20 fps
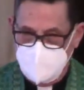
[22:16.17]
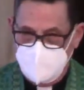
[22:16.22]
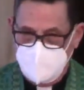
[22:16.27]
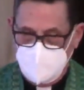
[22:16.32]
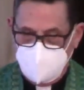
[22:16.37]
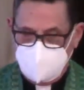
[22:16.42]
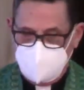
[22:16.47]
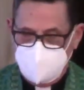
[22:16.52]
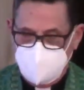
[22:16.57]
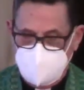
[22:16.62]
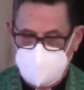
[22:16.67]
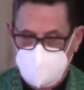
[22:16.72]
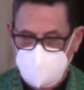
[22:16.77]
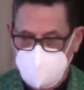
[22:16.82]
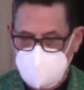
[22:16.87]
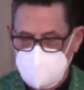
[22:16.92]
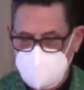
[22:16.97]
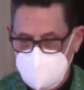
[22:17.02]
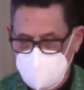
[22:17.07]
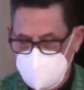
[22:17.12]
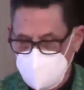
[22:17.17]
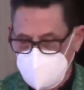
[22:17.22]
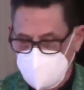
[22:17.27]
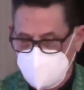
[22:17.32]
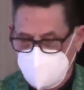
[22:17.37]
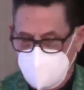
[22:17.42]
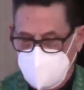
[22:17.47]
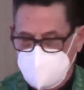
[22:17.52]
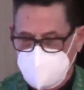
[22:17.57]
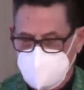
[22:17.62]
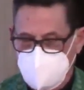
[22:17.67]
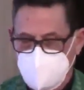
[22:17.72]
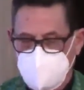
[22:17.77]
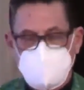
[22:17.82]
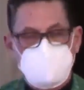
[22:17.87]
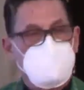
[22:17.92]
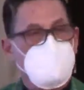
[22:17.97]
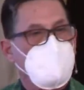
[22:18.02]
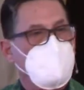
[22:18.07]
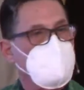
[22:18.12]
At the beginning, I likened
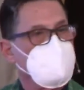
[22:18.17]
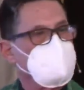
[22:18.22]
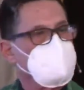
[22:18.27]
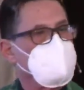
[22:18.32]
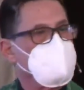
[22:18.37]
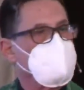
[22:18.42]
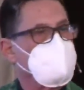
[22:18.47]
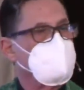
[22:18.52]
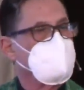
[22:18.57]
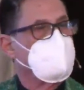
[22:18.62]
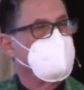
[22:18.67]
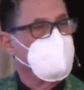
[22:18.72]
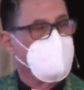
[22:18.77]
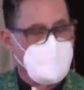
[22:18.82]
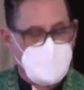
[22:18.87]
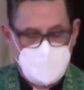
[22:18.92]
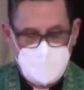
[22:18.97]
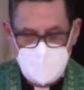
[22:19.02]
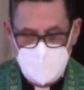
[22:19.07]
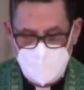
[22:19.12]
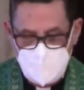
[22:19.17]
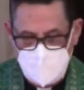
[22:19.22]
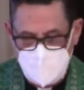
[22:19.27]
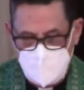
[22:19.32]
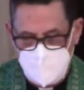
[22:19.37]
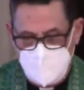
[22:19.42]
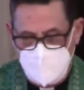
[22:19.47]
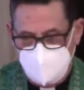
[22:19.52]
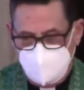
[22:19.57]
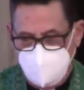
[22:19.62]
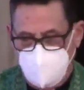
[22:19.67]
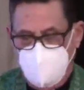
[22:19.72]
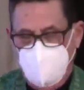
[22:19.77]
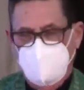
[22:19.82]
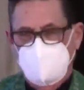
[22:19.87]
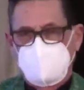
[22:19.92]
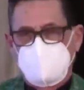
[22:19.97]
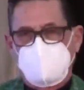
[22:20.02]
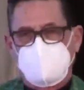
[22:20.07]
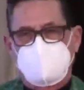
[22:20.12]
the mobs to
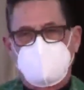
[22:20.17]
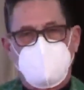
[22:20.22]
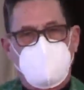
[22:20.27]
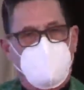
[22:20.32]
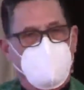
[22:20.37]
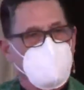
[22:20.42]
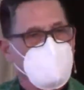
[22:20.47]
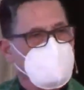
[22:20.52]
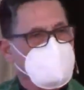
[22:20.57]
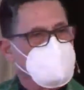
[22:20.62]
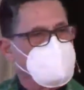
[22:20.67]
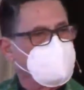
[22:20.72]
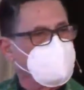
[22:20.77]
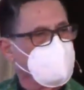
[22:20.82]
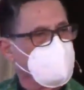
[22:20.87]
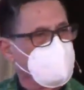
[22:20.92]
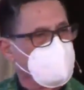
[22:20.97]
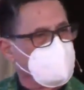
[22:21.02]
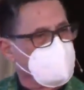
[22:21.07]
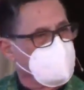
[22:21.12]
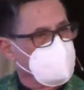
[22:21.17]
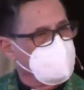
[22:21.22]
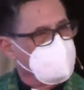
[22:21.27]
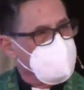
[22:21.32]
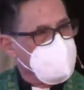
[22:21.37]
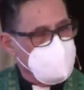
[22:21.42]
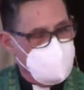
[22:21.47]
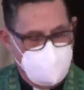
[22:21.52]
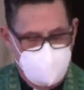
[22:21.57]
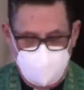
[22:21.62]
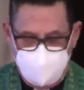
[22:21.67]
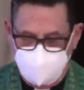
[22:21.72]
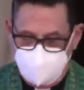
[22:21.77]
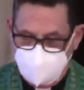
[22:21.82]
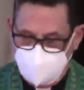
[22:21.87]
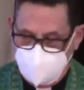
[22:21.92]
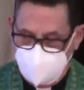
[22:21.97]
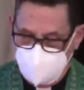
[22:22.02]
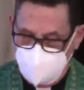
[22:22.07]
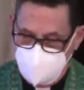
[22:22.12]
bowls of Kellogg's Fruit Loops.
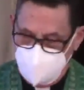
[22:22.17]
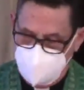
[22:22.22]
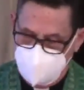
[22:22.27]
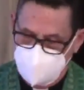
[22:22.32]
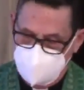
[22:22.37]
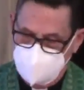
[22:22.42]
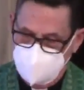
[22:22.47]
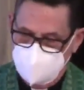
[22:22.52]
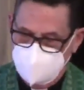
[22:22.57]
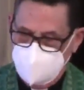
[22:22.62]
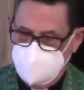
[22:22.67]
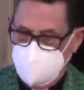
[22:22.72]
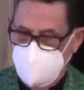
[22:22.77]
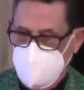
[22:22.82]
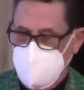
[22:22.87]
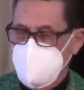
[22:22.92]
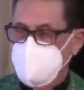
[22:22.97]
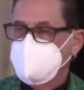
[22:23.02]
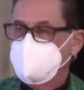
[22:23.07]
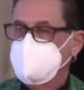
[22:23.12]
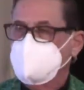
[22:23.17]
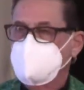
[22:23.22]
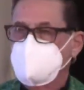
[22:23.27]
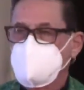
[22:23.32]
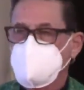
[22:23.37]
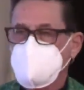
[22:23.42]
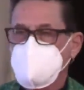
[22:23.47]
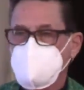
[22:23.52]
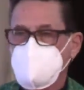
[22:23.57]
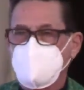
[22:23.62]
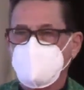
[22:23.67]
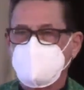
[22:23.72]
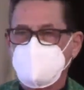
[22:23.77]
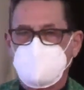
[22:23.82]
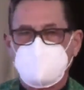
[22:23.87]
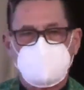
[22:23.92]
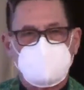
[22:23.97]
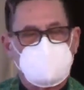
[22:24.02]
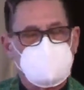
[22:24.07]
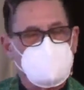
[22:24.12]
Daft,
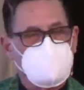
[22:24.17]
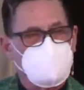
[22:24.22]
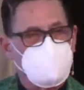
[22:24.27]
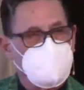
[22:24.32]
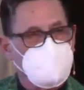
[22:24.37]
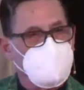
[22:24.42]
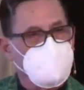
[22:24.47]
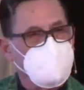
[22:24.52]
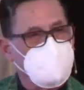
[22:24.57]
stupid, and loopy.